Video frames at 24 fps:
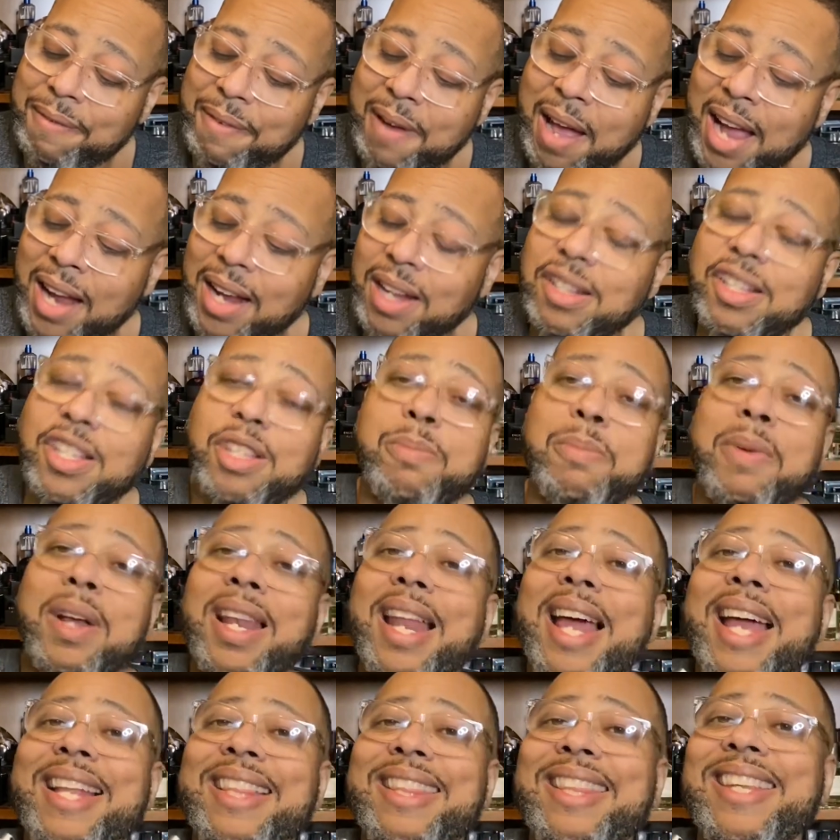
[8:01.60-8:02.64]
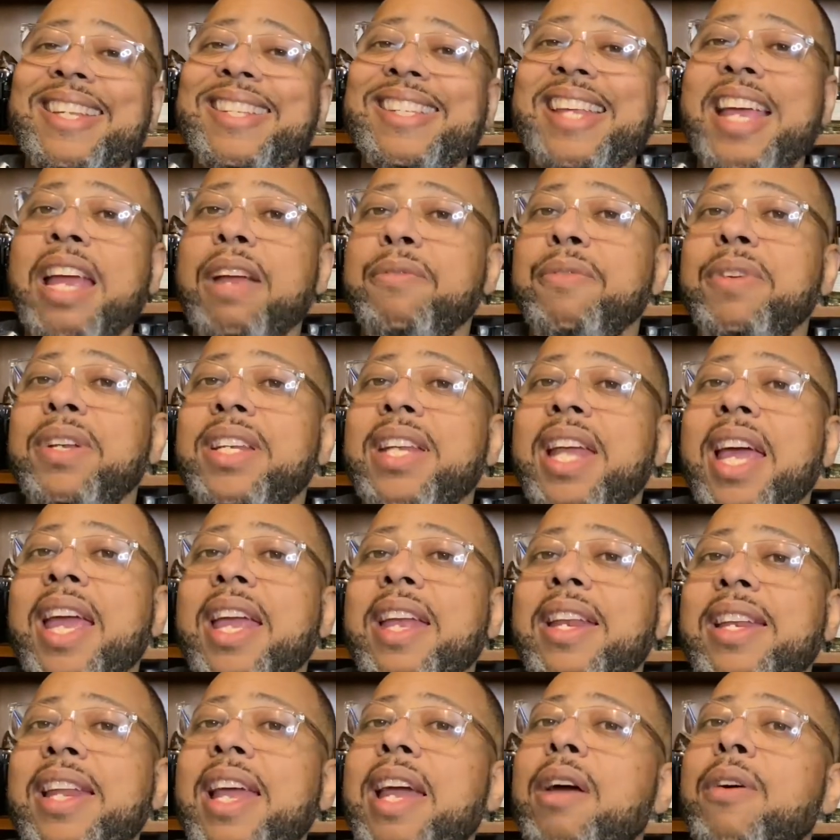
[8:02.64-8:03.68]
I could smell like this every day.
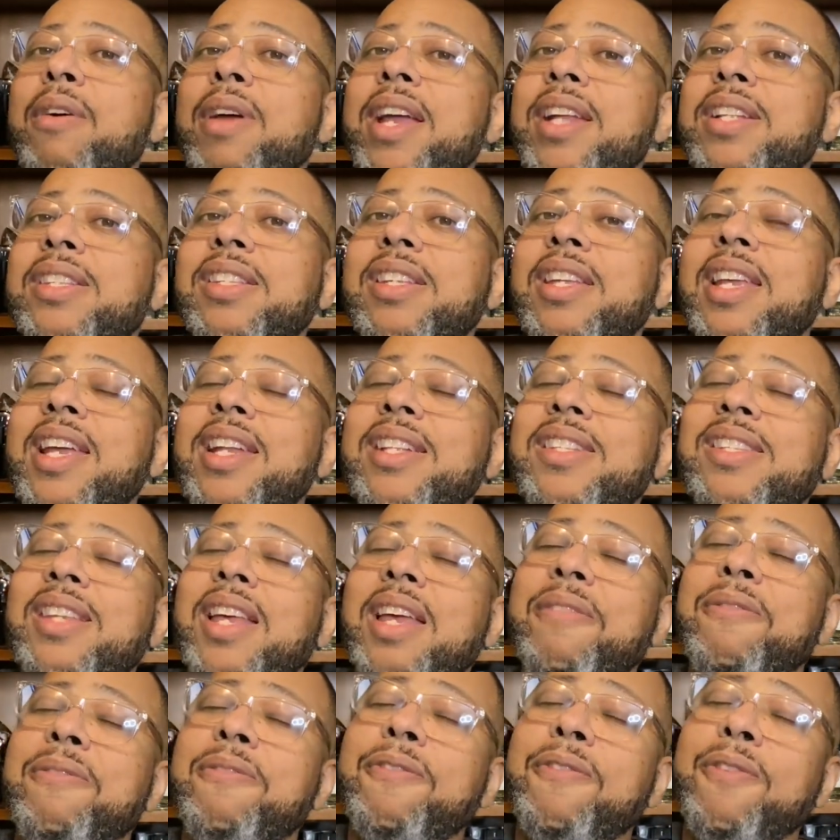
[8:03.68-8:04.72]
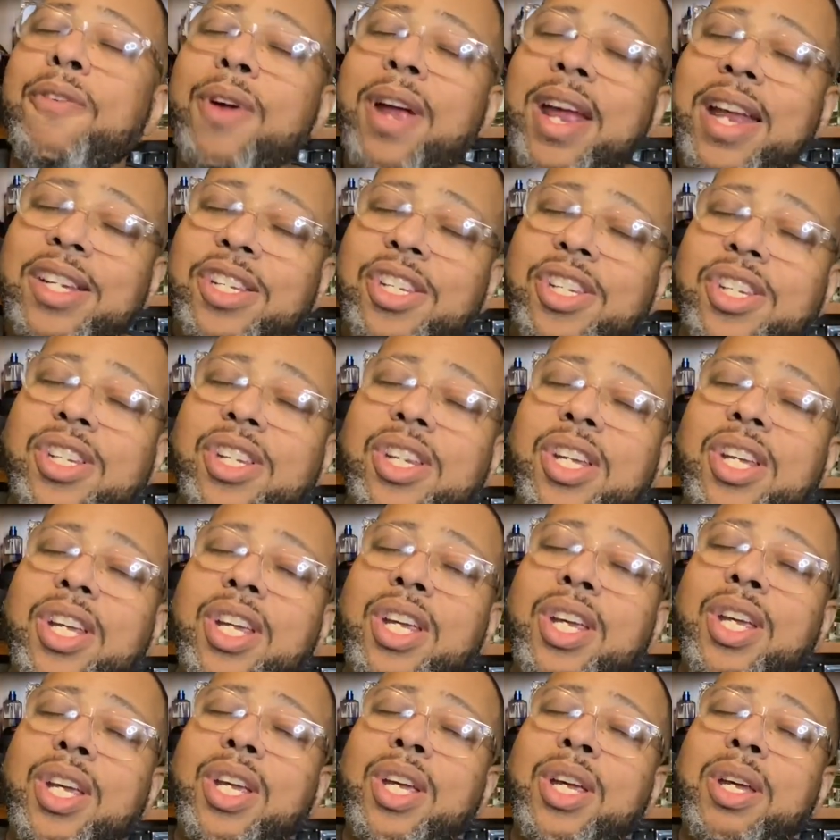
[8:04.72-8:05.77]
Now, it's a fresh,
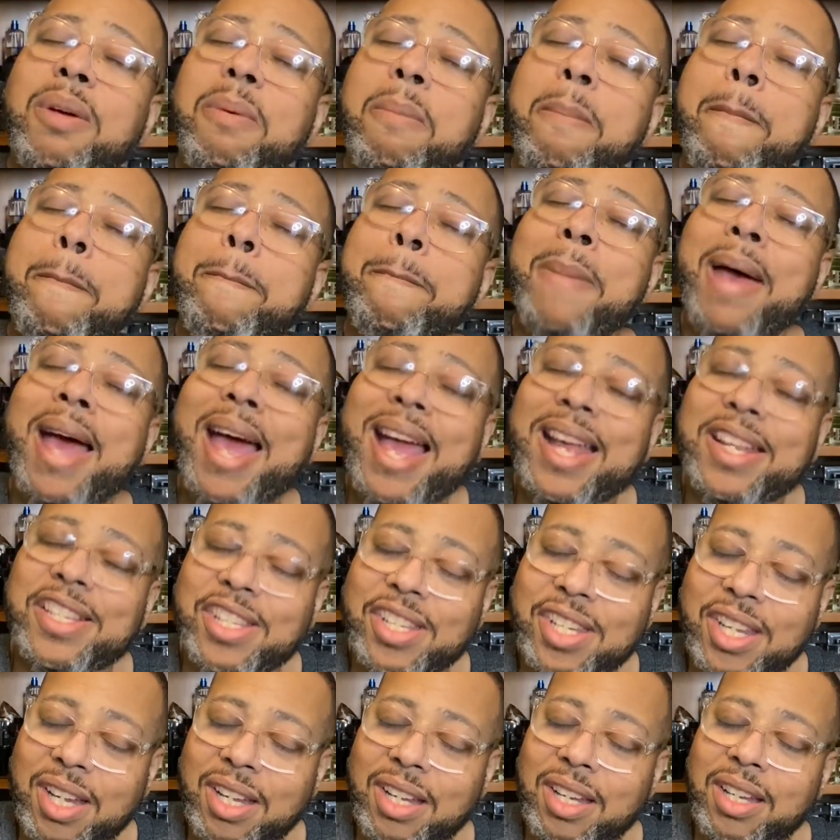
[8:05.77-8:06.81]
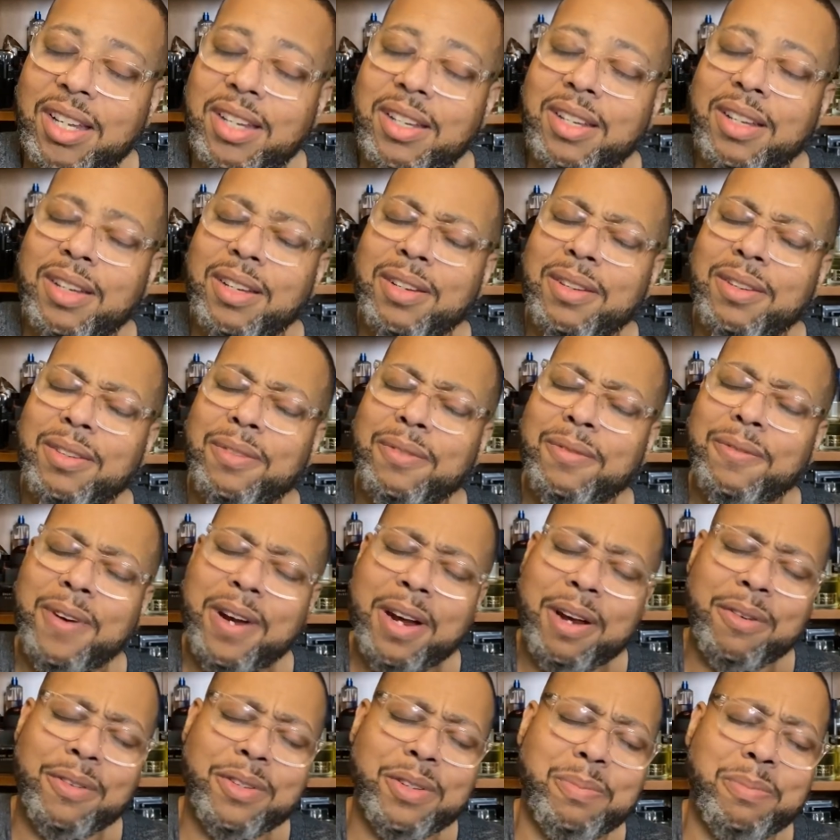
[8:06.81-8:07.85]
masculine
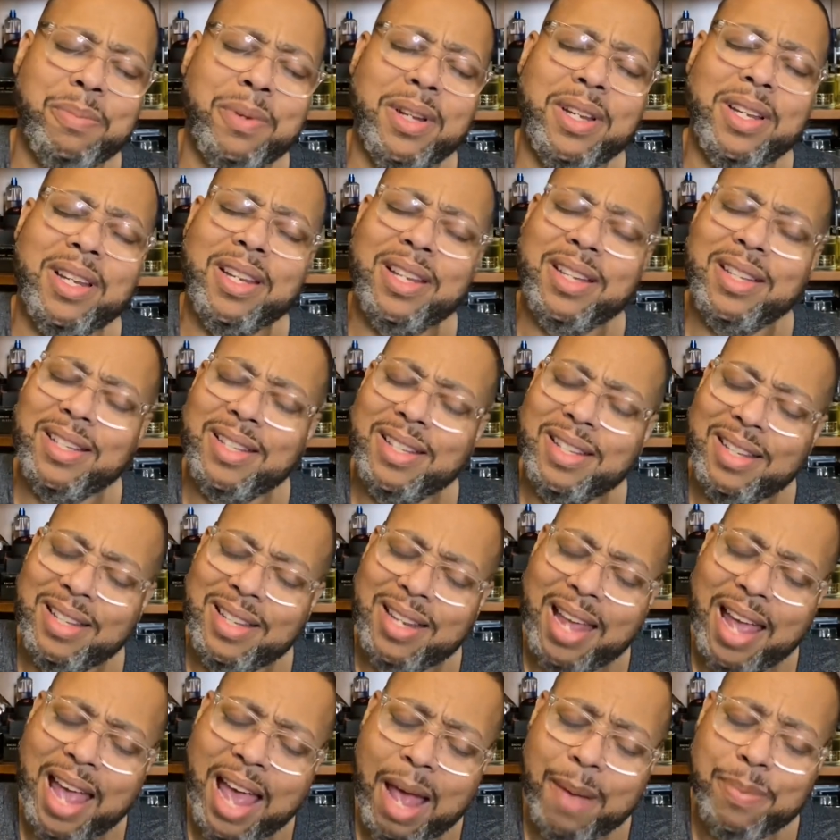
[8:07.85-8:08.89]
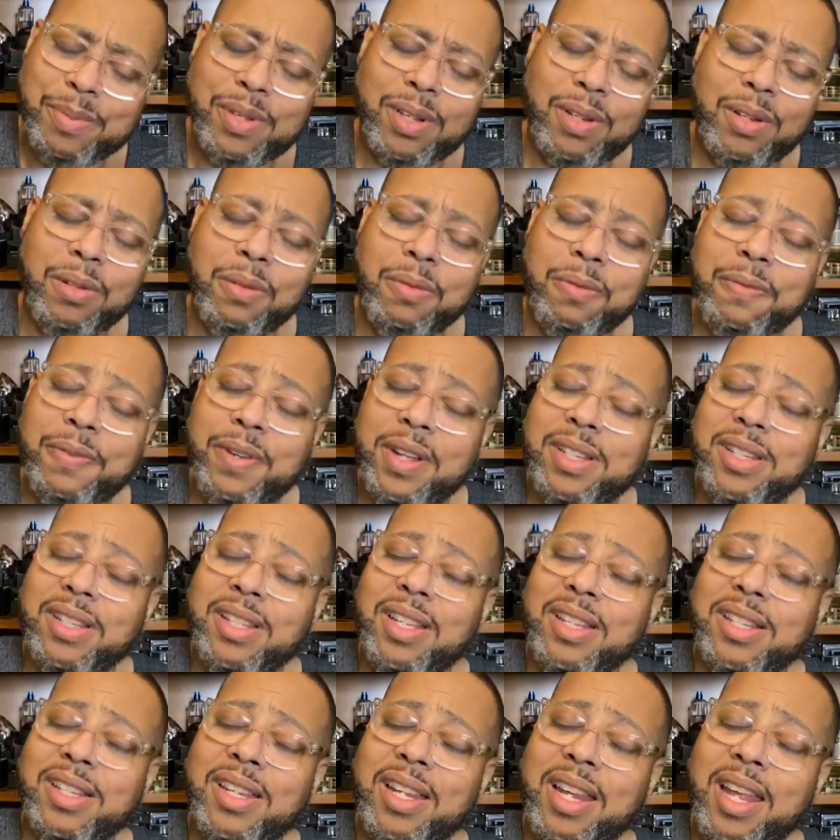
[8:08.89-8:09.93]
fragrance, but Absolute fits
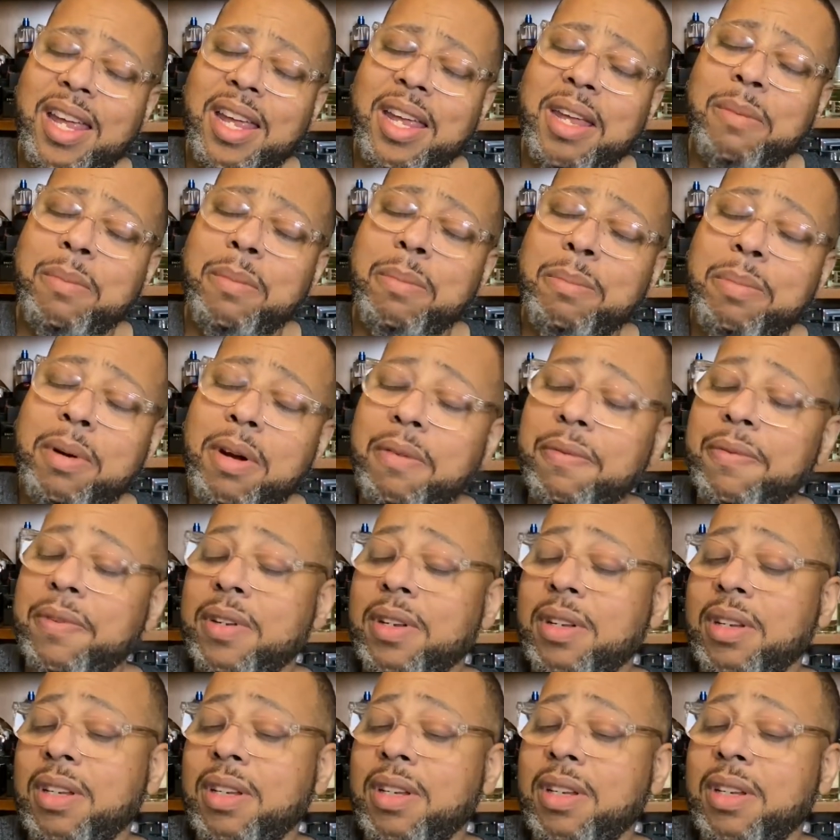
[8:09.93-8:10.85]
this name perfect.